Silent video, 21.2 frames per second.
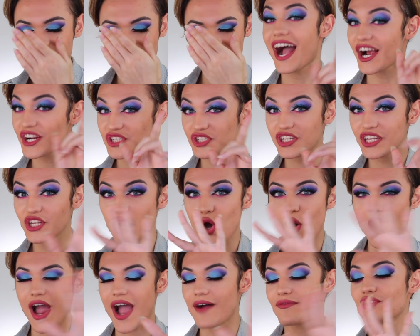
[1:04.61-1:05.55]
Actually,
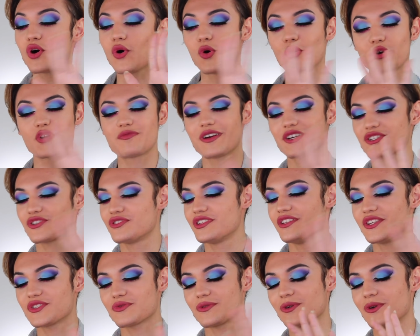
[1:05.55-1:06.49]
no, I have an older picture
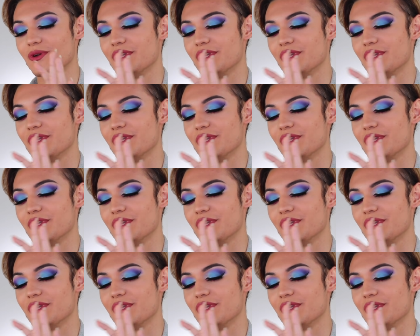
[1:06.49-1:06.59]
than this one.